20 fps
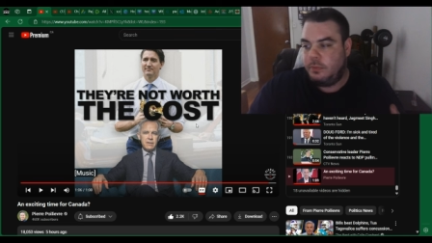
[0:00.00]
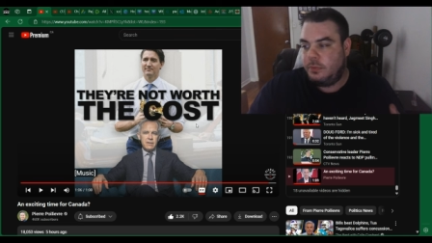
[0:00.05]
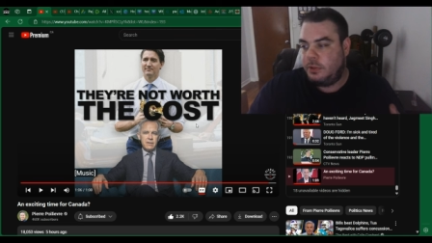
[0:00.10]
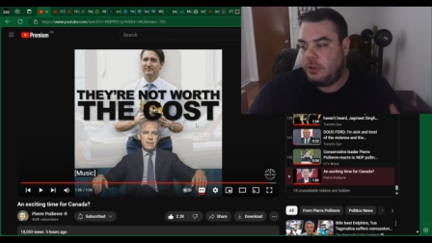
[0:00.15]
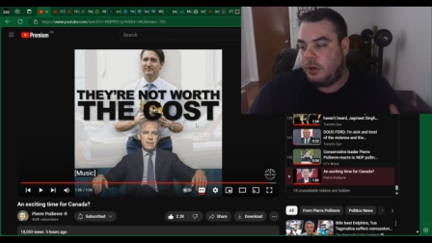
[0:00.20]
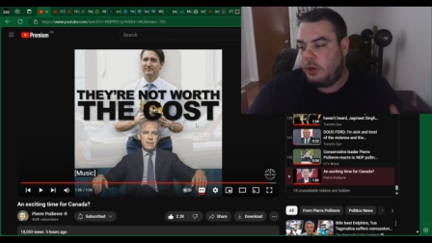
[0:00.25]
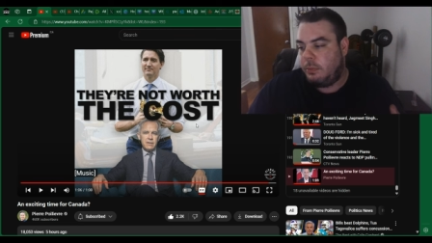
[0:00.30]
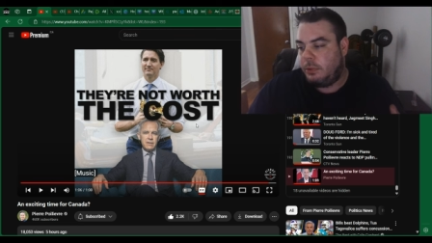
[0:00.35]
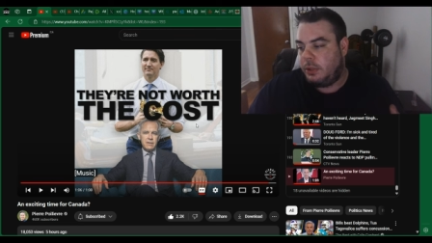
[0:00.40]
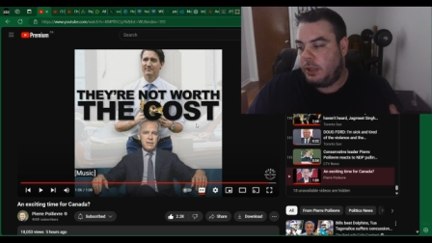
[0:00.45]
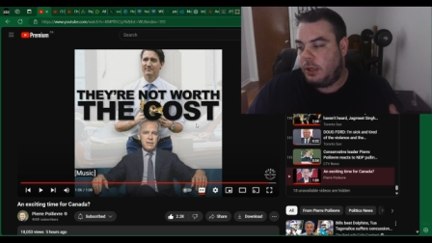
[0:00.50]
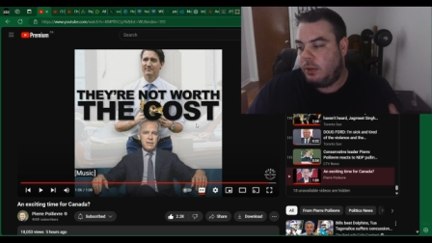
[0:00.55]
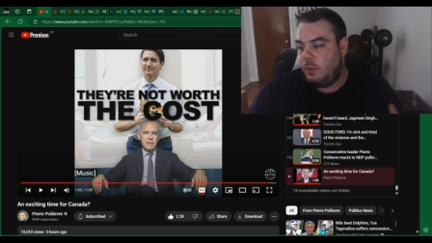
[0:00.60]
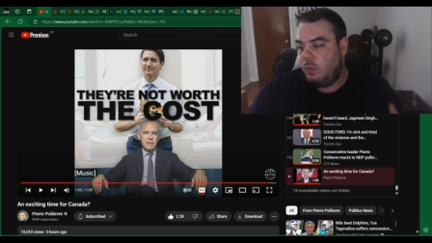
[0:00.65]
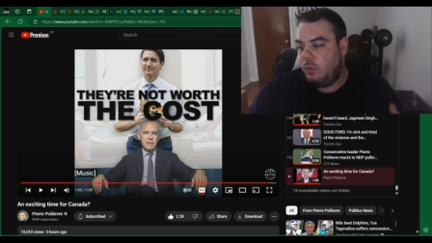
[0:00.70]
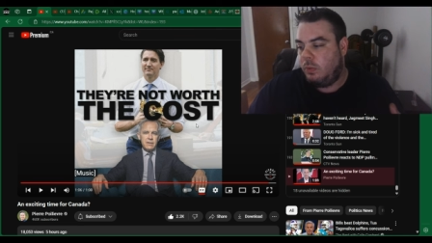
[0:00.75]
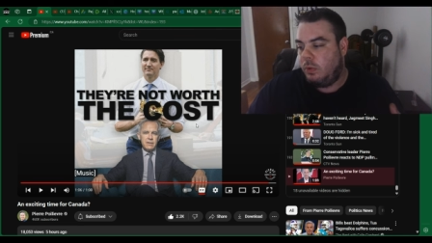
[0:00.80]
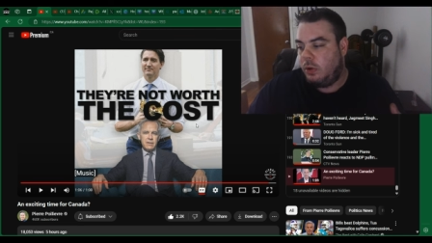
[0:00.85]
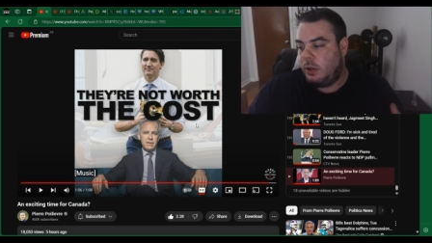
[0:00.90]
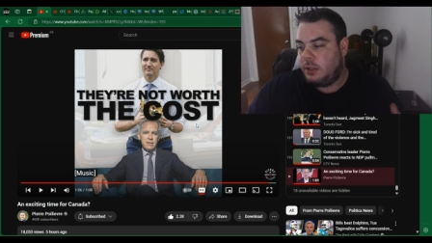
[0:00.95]
Sorry about
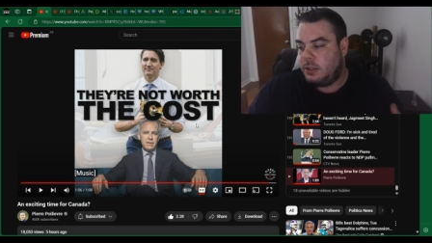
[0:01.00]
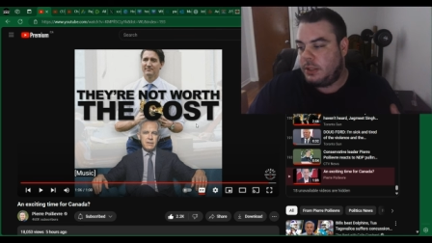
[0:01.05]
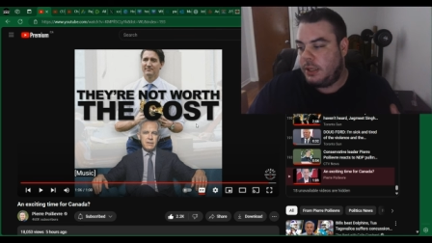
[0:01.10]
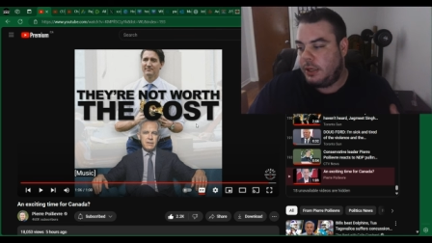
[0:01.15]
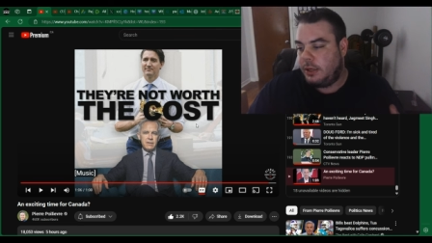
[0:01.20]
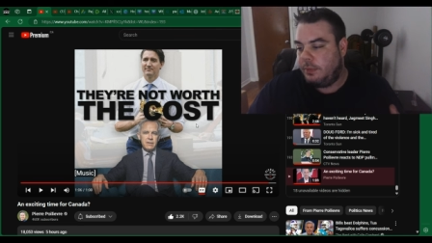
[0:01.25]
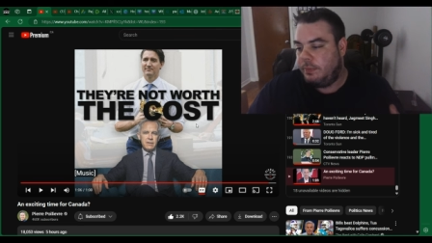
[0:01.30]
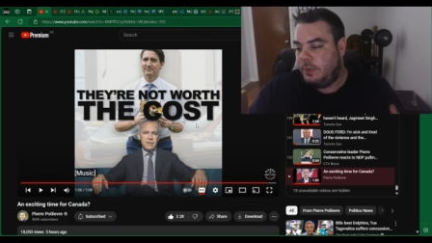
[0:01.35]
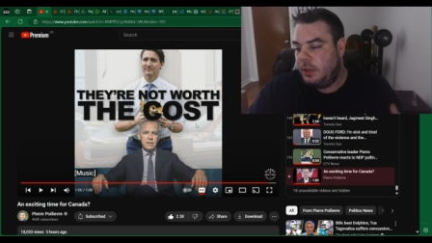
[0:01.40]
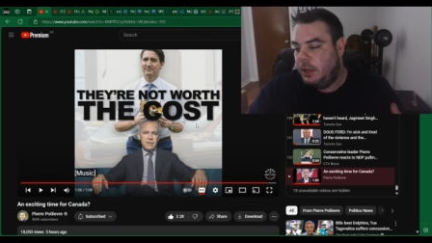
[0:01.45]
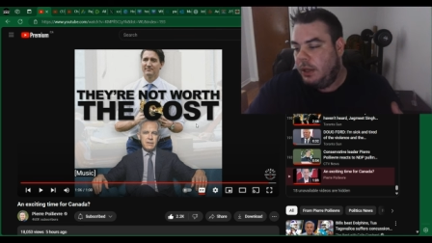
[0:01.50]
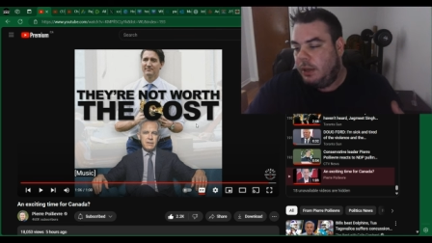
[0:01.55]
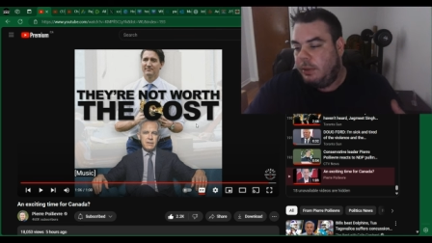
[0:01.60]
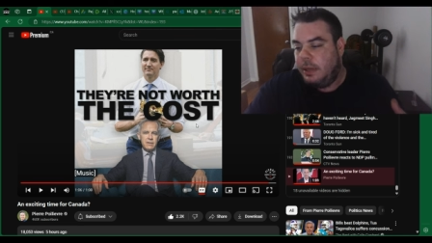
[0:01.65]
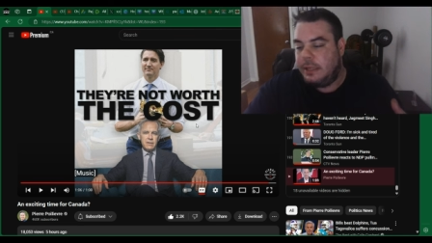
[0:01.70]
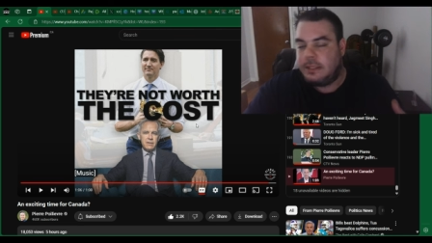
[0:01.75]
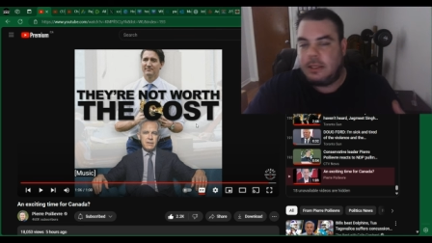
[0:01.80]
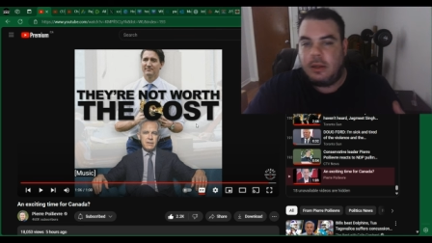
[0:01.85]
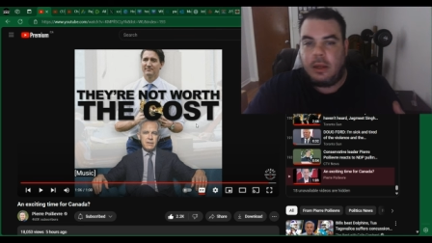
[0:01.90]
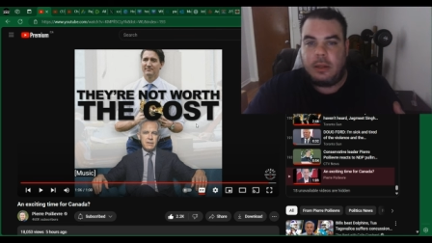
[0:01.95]
that. One second.
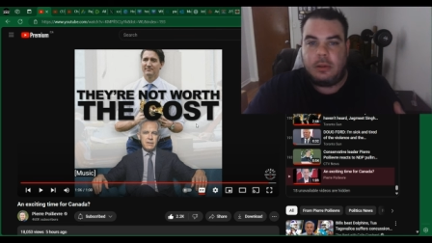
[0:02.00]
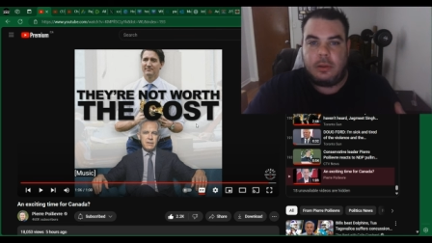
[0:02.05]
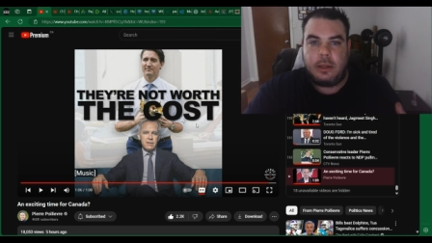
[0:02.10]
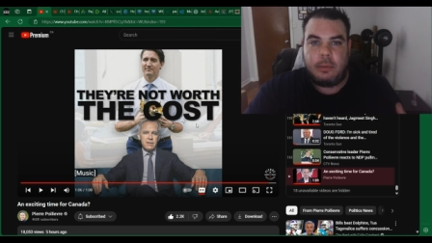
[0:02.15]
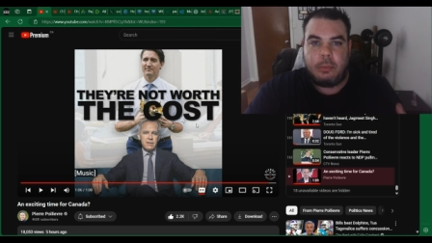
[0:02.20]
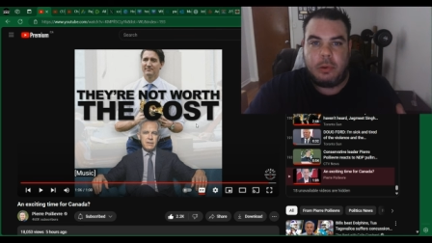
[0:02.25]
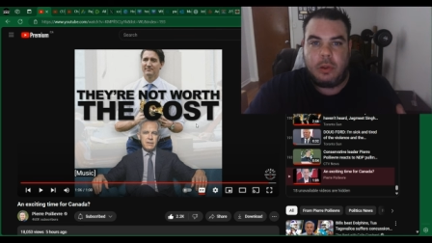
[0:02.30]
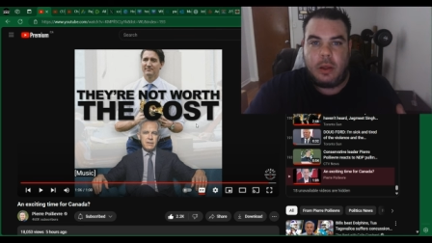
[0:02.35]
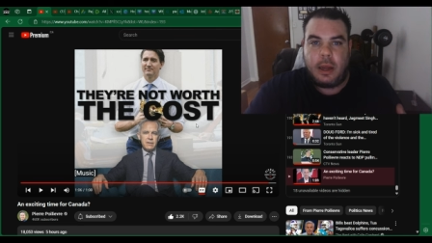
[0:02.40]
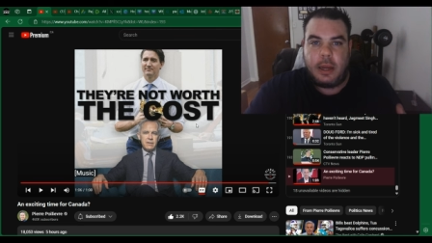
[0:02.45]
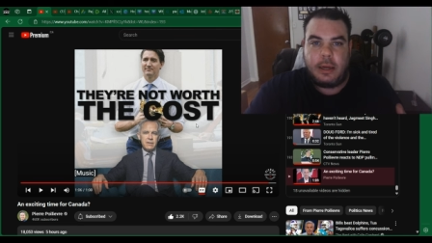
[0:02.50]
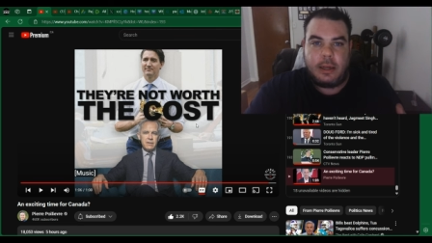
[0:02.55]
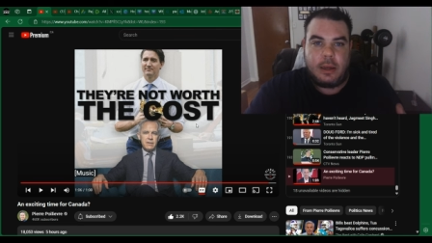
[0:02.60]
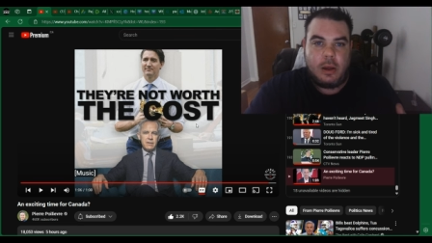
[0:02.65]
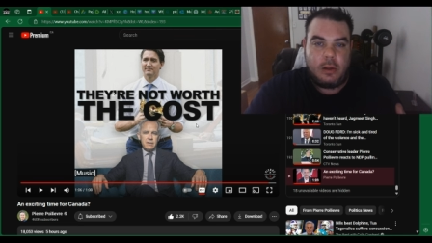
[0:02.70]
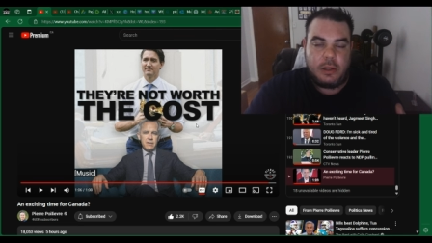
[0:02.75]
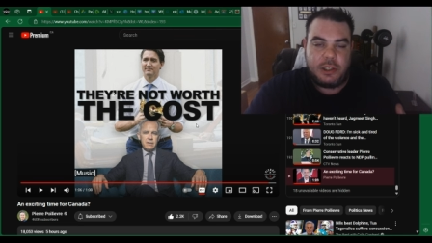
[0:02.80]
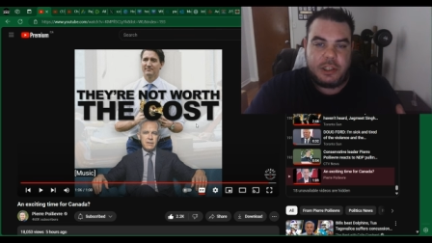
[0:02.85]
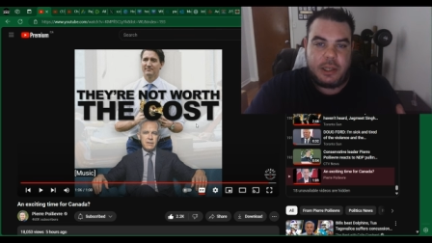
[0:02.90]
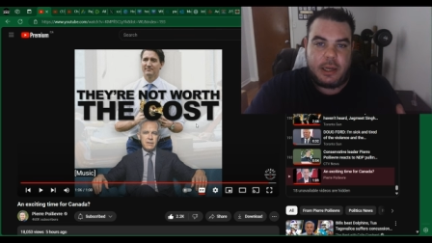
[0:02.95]
It's not liberal
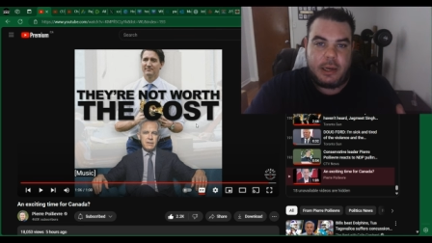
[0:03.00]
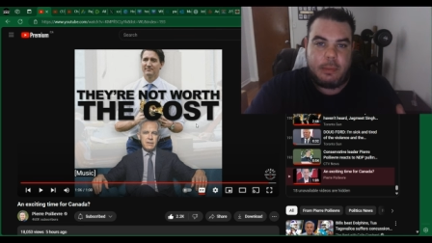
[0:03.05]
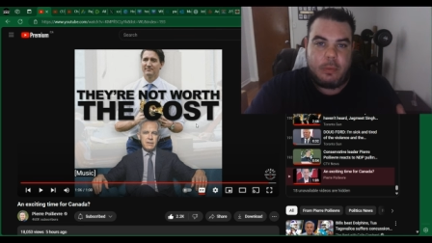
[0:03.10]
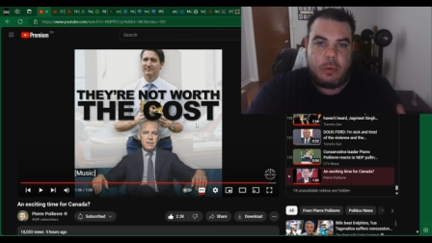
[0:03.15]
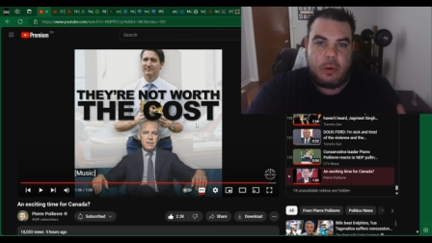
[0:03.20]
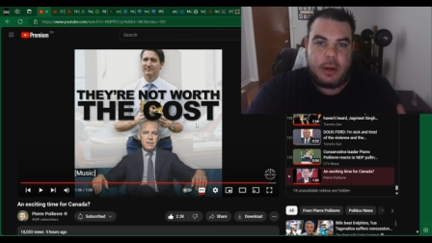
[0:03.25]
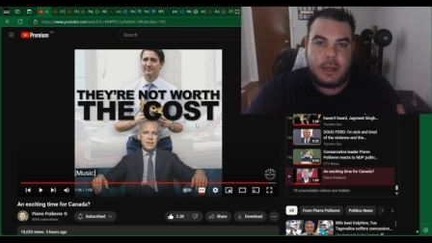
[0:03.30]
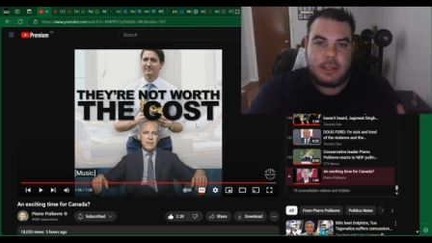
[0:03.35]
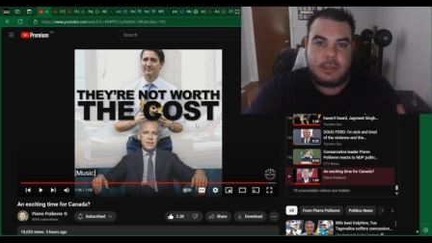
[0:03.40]
ideology anymore.